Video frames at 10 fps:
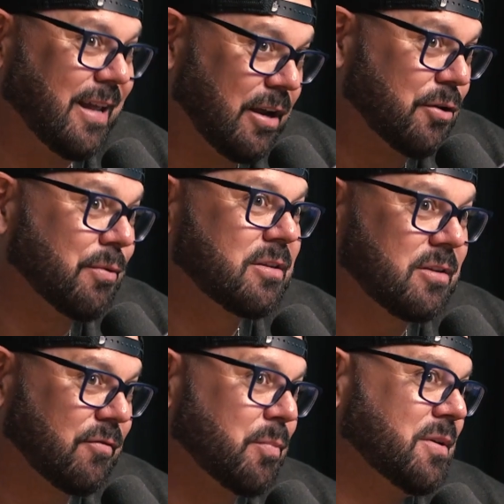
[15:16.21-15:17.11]
the
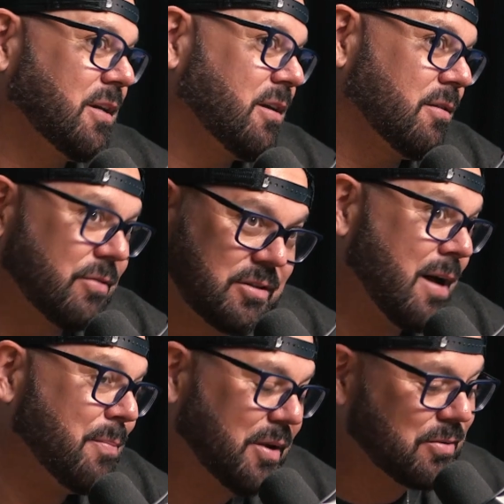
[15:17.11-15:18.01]
ignorance of a particular
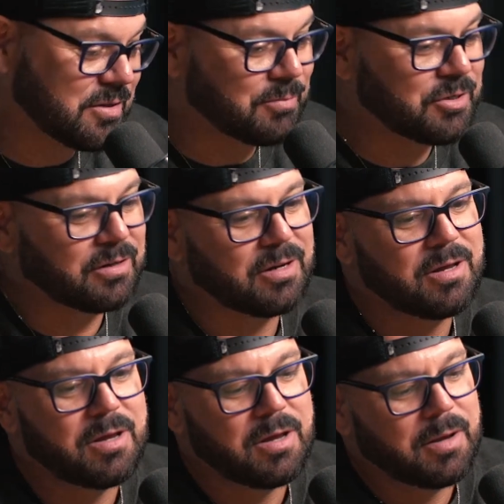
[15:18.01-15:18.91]
topic or subject.
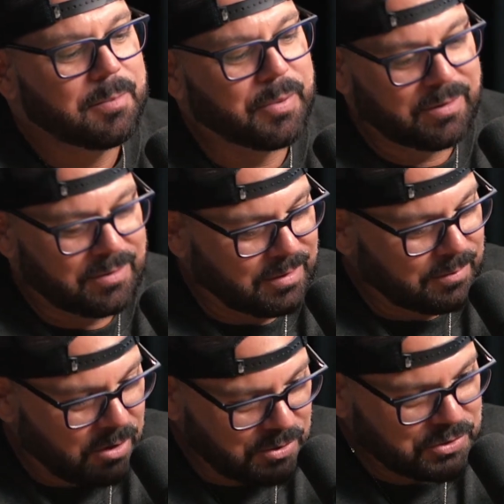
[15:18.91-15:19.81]
But
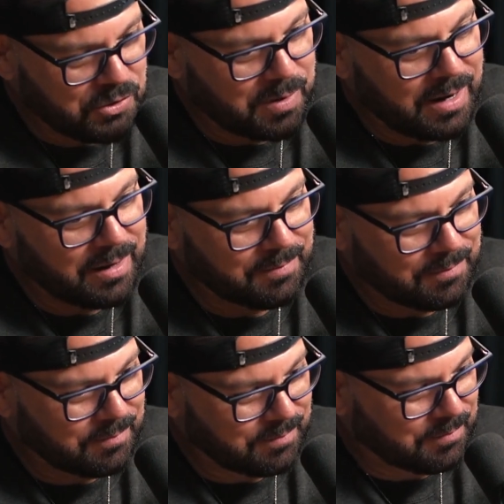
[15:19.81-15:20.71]
also by
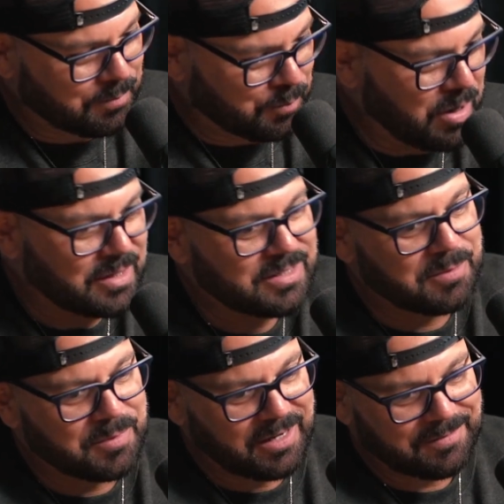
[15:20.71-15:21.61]

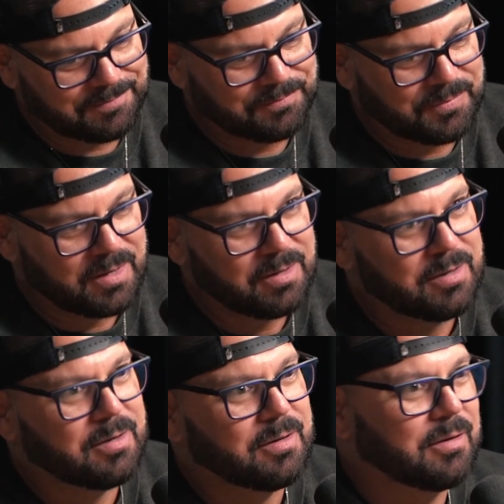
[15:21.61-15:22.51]
proximity.
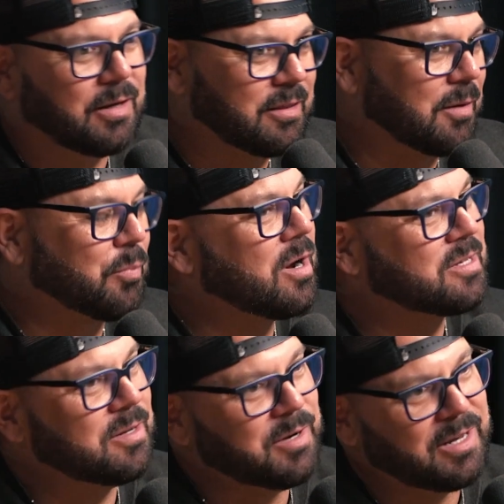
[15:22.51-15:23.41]
I think
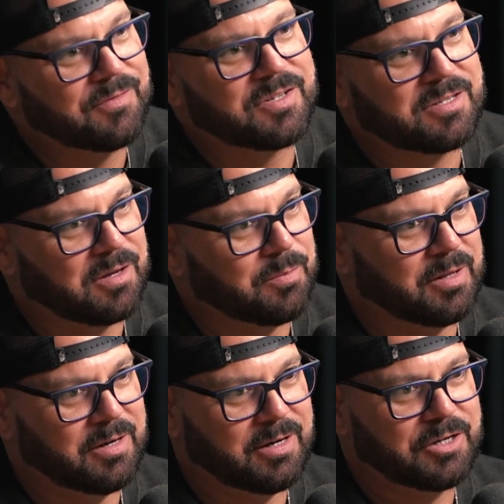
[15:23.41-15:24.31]
proximity gives us the
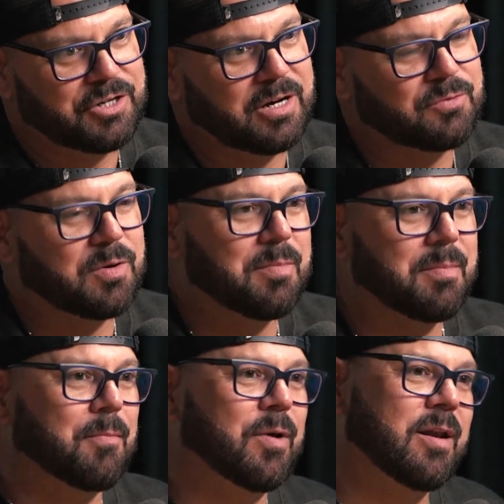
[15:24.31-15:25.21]
ability to change.
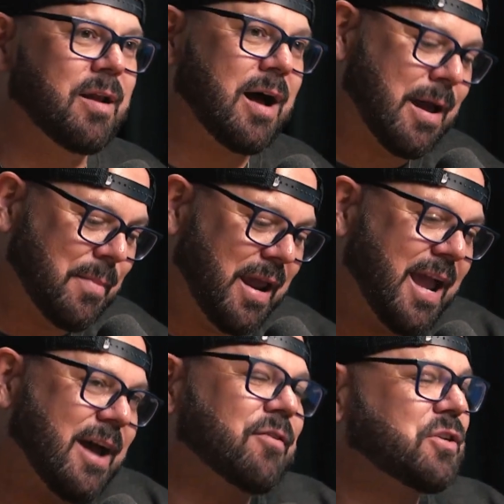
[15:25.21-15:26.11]
When when I may
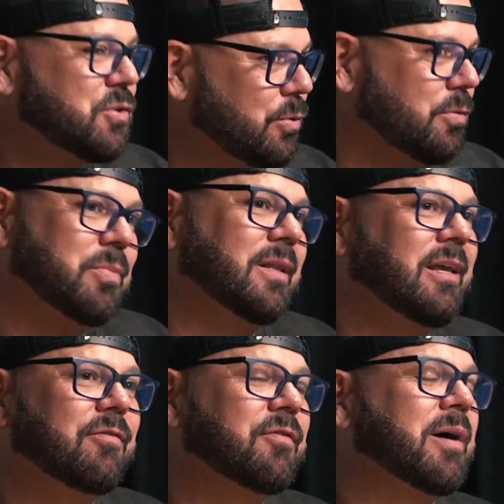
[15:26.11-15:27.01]
have a certain
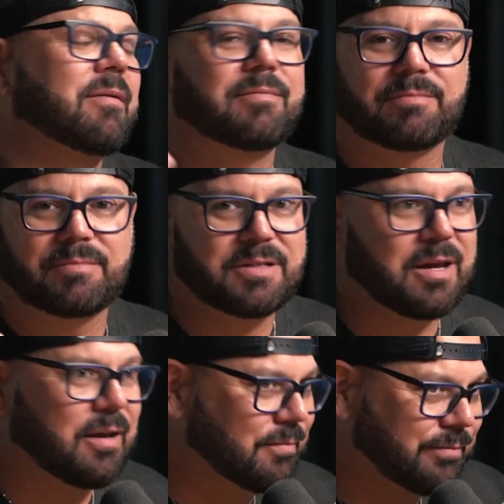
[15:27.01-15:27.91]
belief about,
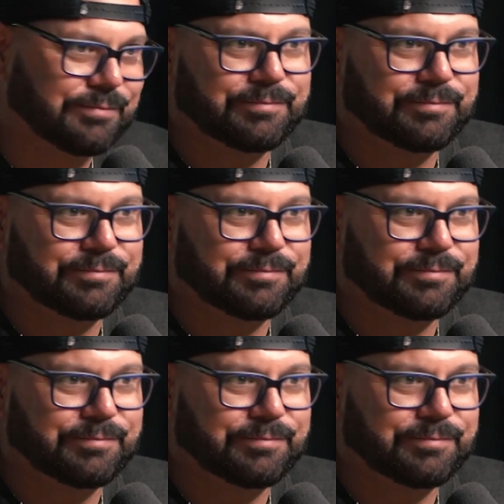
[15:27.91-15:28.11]
say,